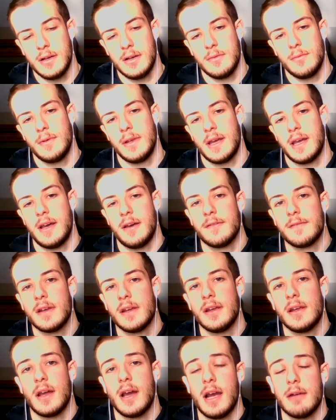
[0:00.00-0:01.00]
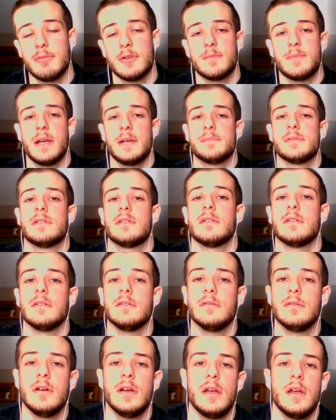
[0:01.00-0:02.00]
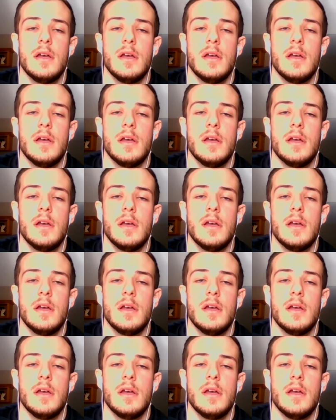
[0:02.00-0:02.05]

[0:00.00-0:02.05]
We have a hybrid paper to do,